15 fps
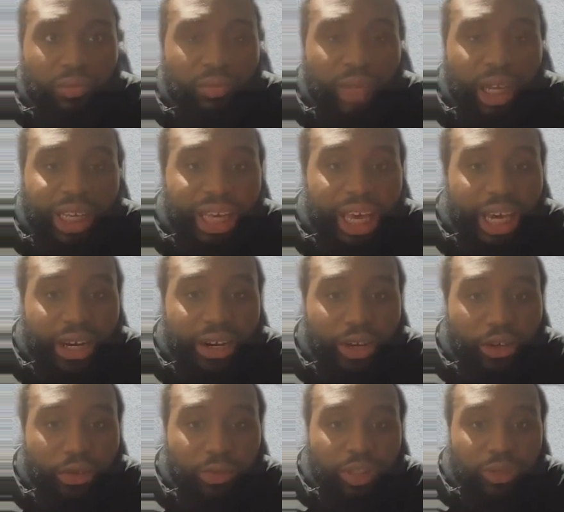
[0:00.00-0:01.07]
Can't hear
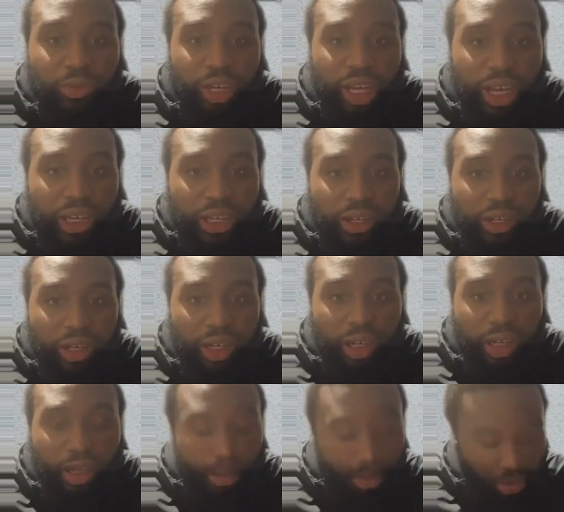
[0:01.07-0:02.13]
you, Miss Renee. Your
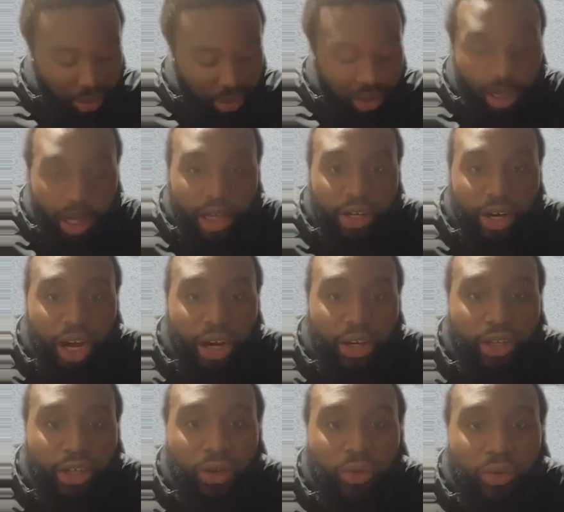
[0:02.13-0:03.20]

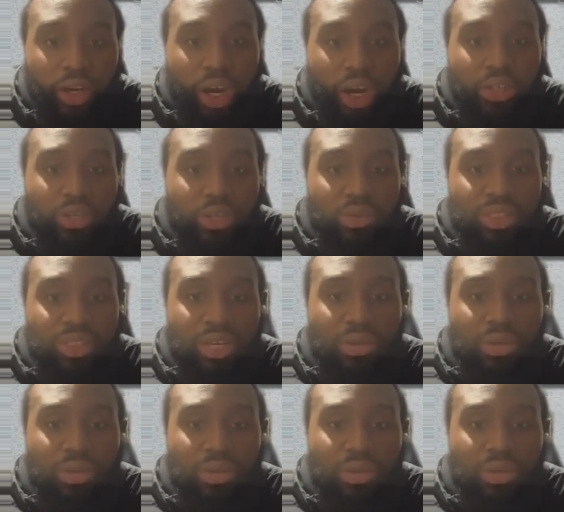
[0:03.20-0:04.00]
audio is out.